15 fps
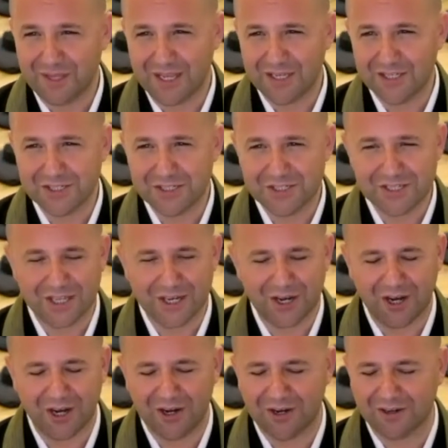And she said,
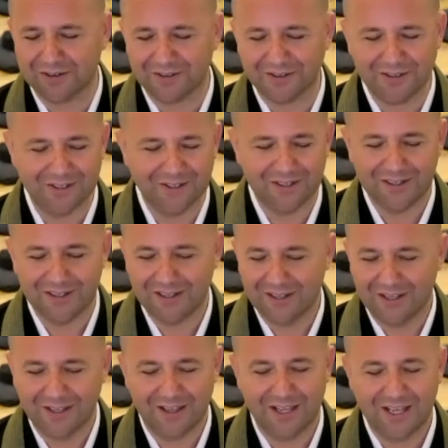"Oh,
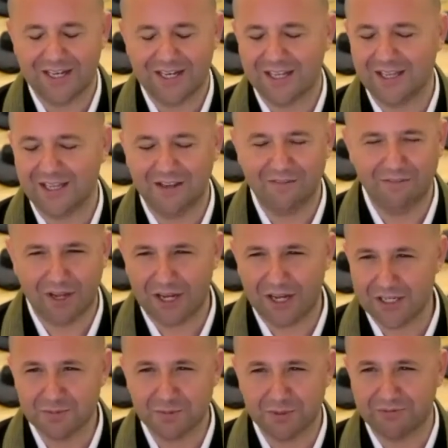then I can leave the
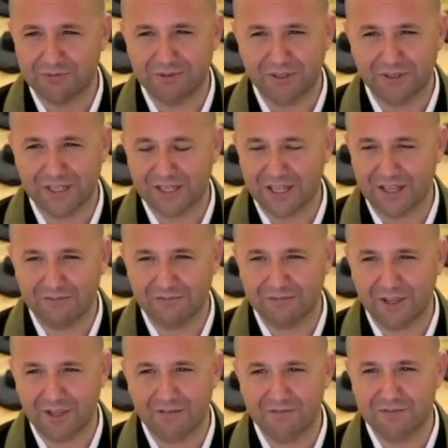hospital and feel like I've
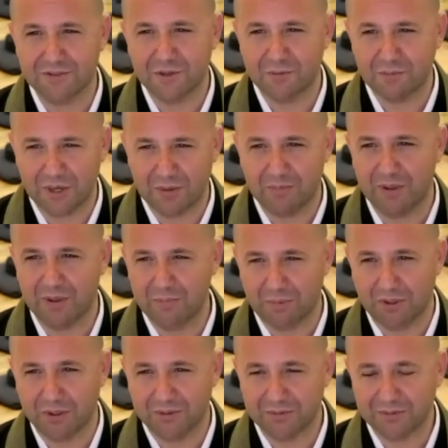loved so many people."